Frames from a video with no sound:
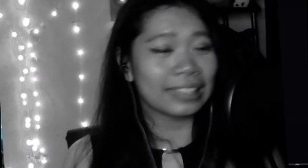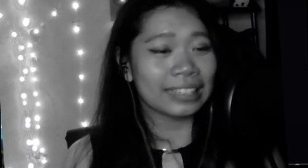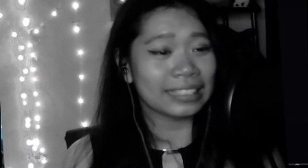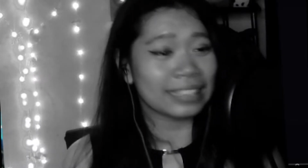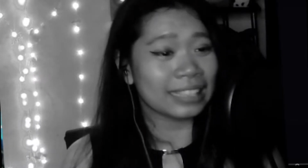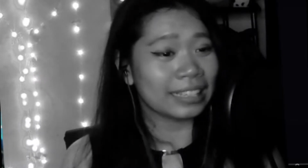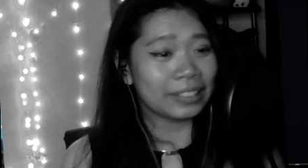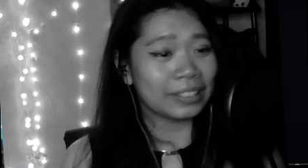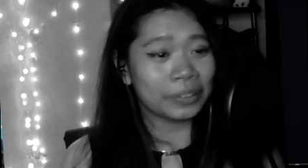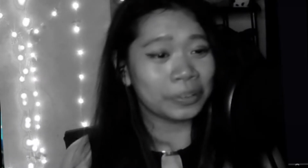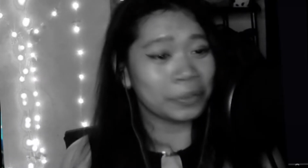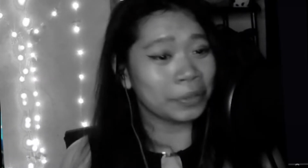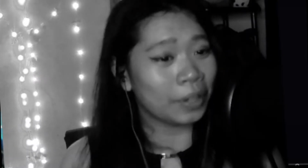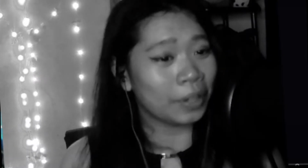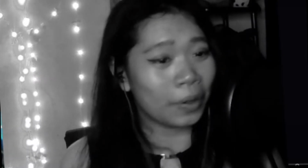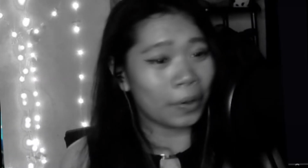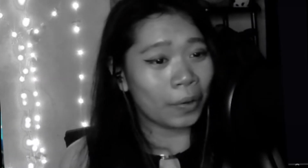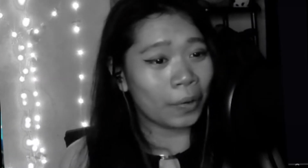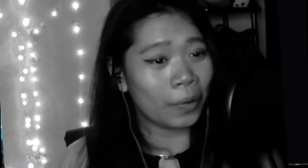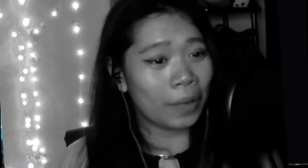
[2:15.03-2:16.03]
I don't know
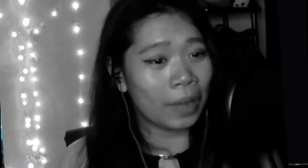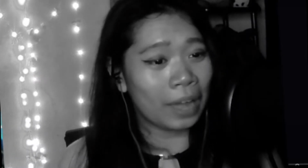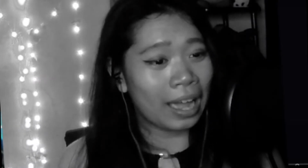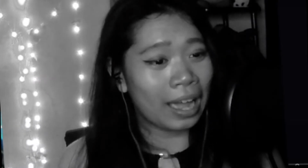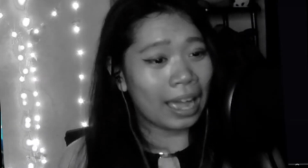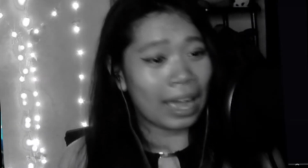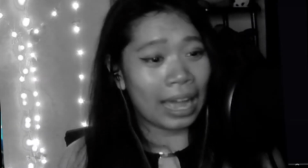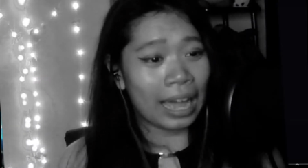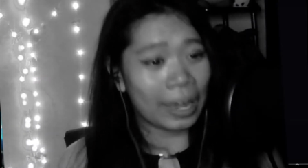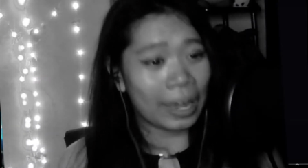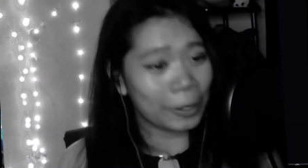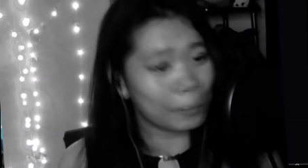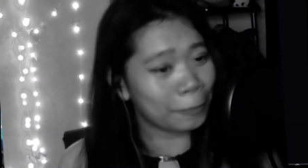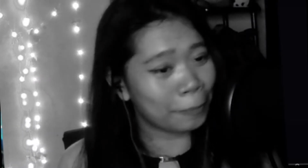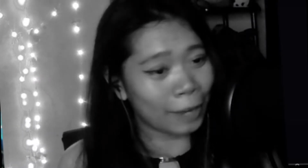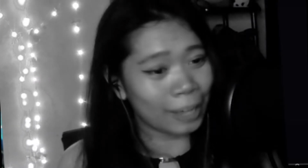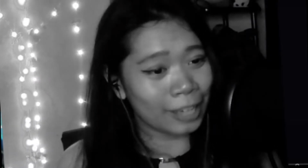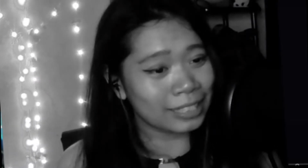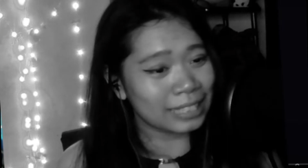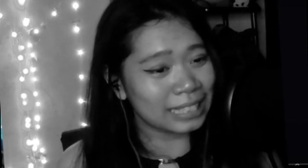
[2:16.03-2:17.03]
how to process
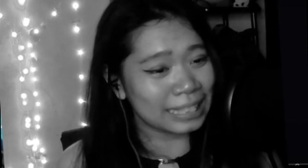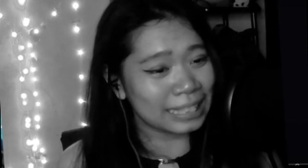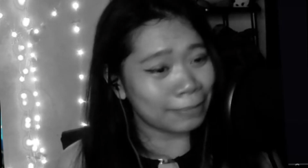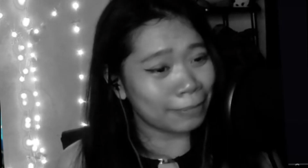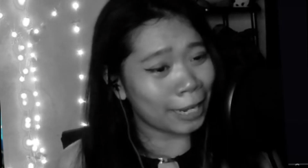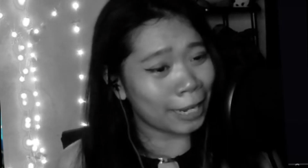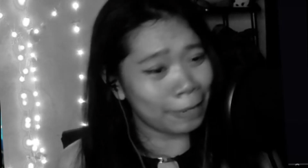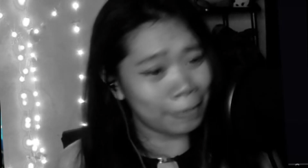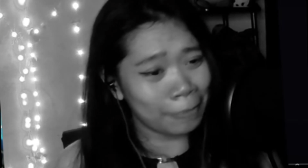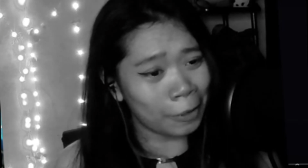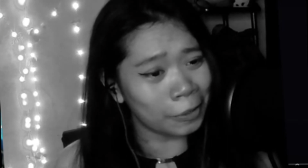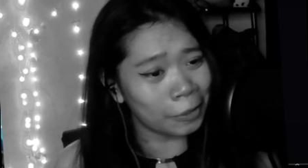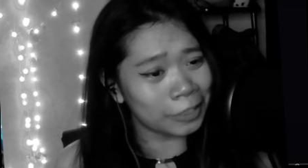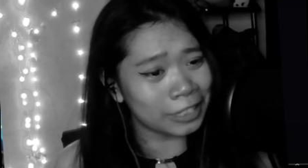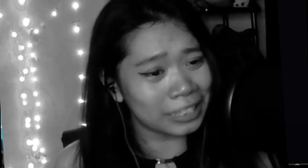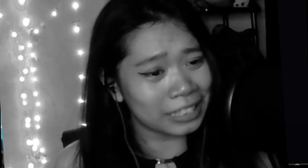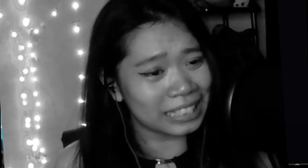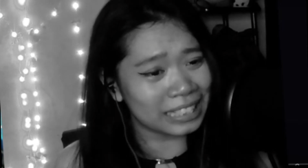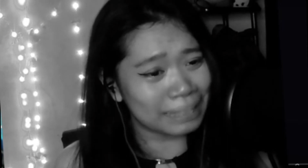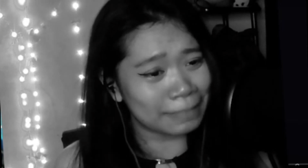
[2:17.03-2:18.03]
my emotions,
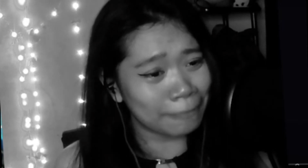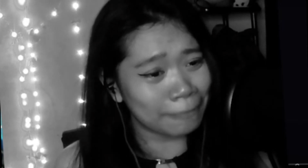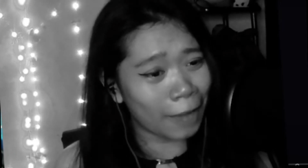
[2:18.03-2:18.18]
Mom.